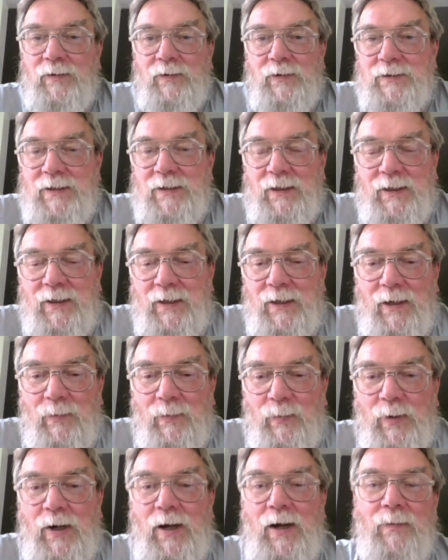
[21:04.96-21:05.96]
that's got a
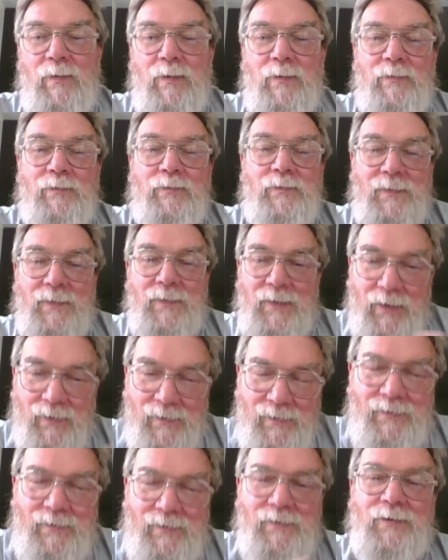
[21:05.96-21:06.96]
problem,
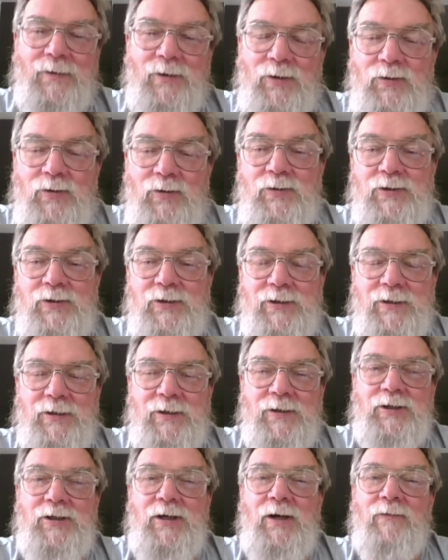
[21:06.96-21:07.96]
use
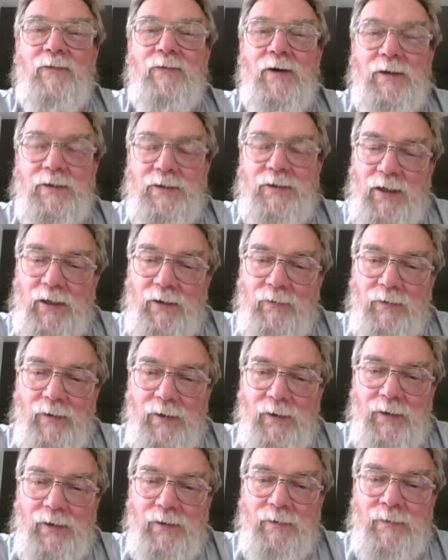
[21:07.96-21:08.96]
the Chevron
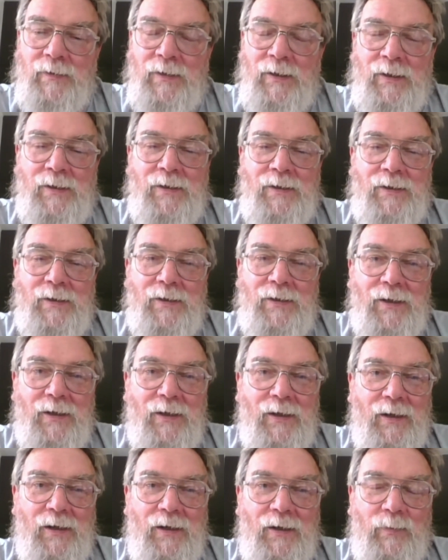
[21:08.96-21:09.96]
technolon
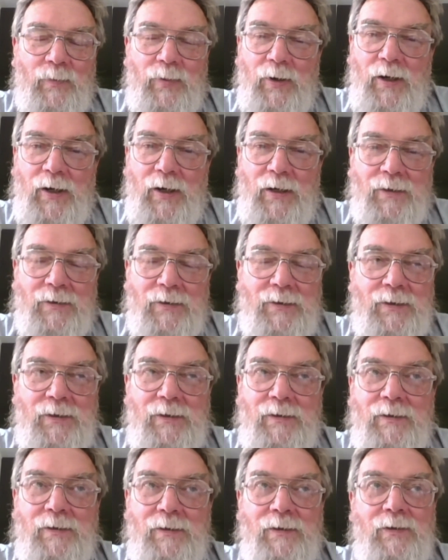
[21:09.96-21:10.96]
product,
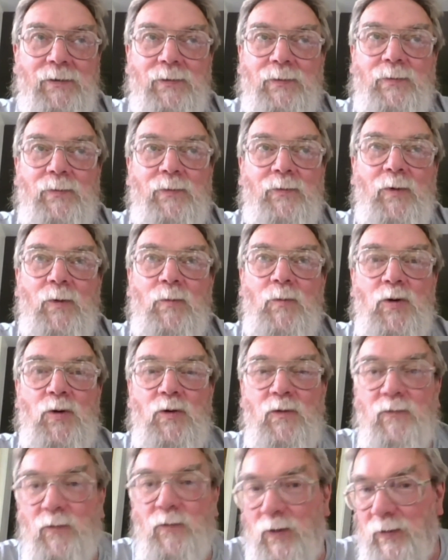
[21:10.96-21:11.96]
and you'll
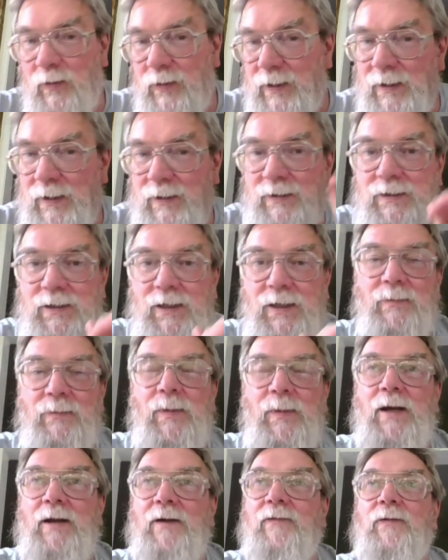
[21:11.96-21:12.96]
remove all the intake
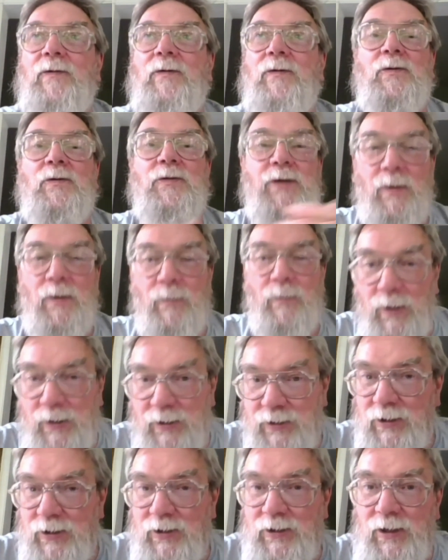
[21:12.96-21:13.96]
manifold, the
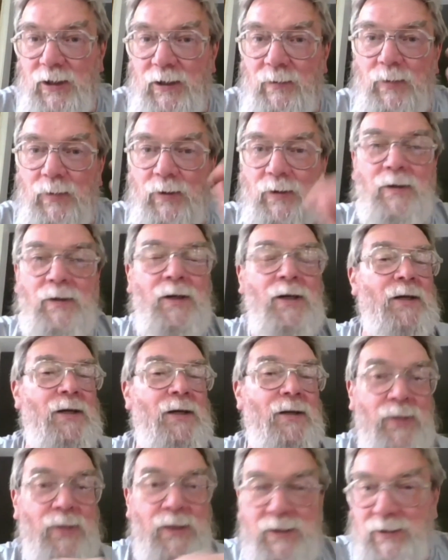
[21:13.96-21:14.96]
combustion chamber,
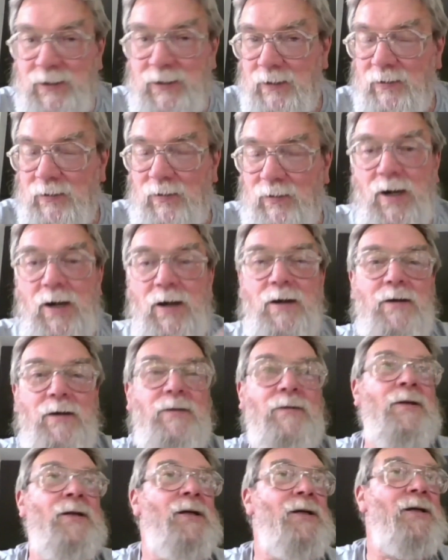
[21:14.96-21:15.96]
piston
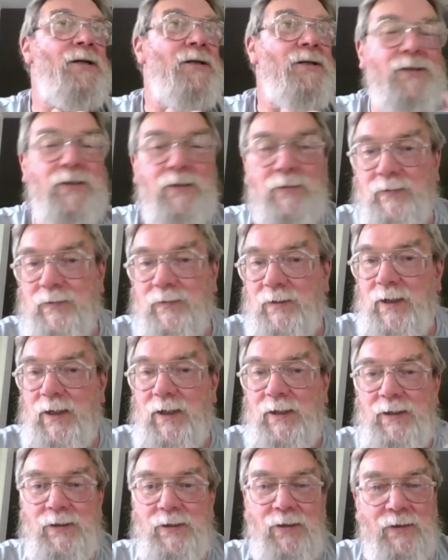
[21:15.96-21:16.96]
crown, cylinder
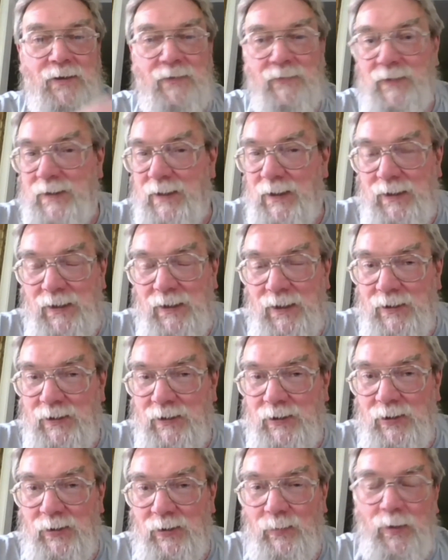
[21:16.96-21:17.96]
head. You don't have to take the
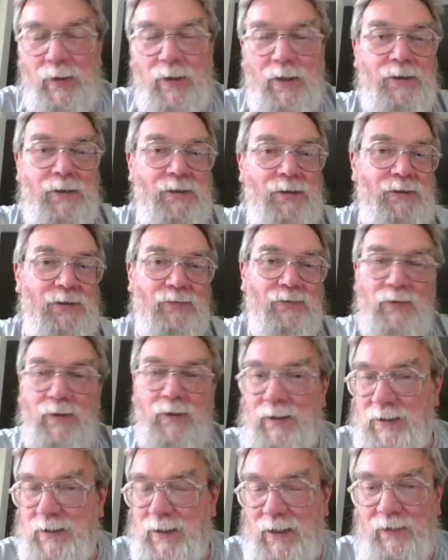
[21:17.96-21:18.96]
engine apart. You just run
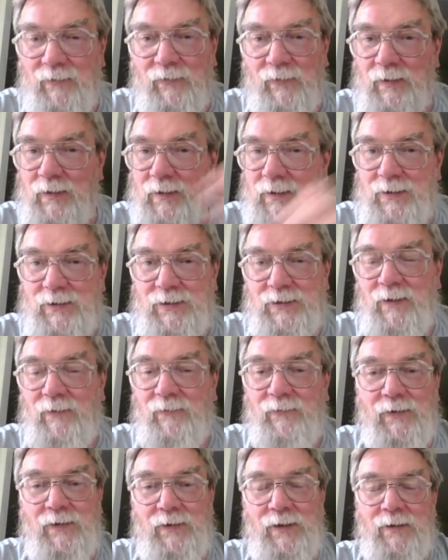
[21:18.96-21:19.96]
a tank full of this stuff
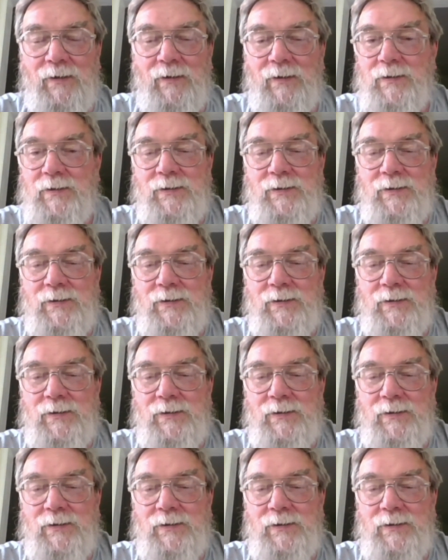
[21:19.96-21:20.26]
in there, and